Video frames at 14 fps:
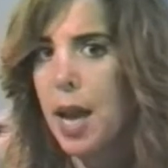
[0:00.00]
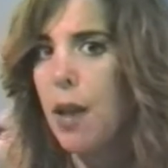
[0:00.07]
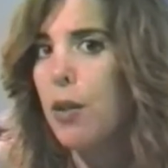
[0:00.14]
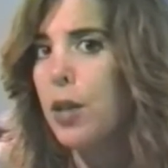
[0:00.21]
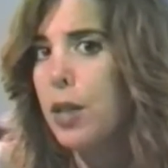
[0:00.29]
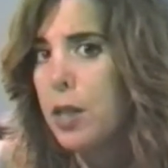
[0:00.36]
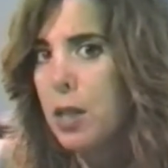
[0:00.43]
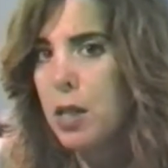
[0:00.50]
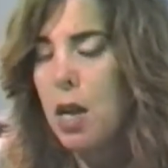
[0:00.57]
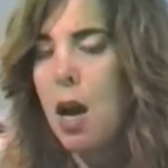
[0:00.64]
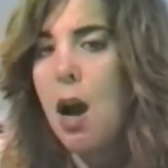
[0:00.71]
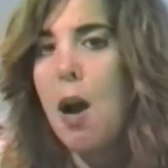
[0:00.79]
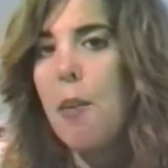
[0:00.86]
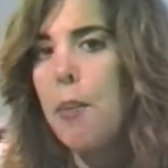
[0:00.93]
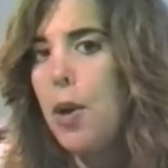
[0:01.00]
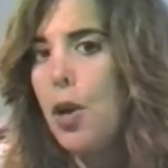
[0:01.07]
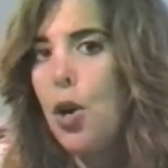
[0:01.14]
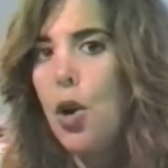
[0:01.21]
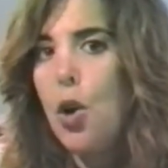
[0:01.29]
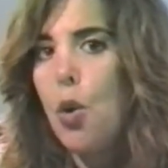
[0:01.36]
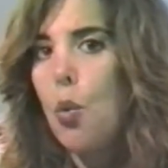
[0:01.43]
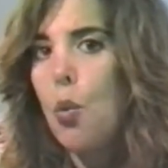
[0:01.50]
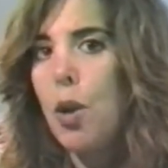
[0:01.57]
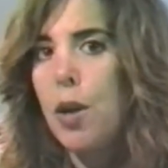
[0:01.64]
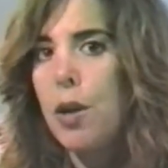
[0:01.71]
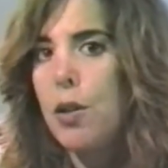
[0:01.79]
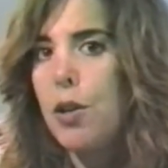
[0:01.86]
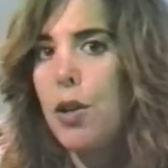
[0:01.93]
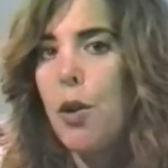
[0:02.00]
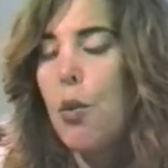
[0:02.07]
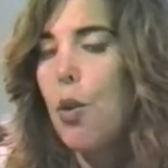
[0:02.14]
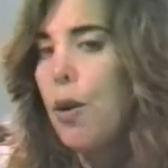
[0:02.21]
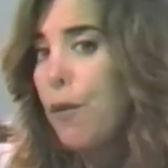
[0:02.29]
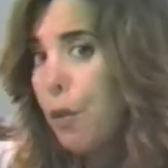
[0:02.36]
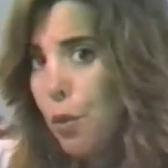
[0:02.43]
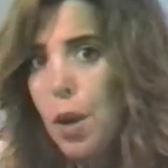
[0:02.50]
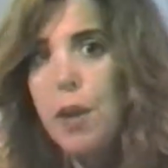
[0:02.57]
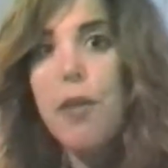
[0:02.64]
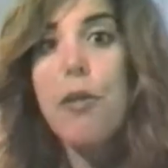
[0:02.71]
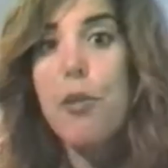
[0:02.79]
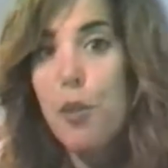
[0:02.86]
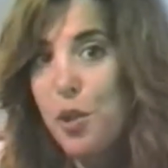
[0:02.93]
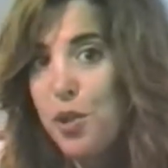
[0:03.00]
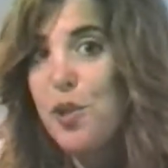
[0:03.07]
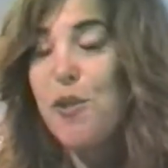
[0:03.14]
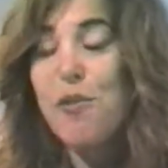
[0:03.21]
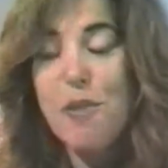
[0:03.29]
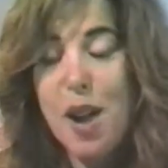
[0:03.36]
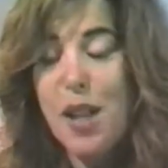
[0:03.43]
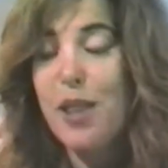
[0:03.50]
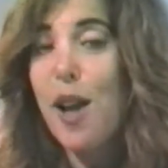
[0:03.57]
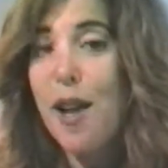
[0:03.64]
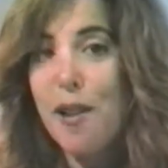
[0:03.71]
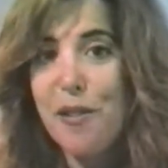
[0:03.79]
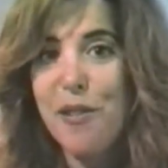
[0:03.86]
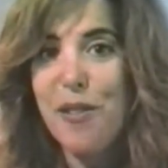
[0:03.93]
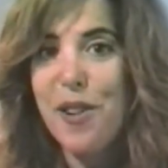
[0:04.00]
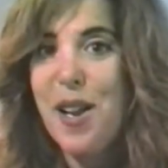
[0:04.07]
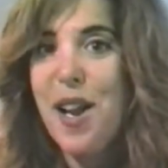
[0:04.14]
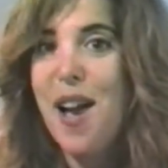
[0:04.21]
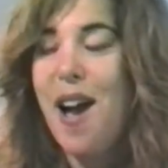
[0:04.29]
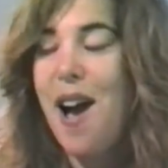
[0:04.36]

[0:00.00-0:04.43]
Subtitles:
talent is one of the great thrills of my life.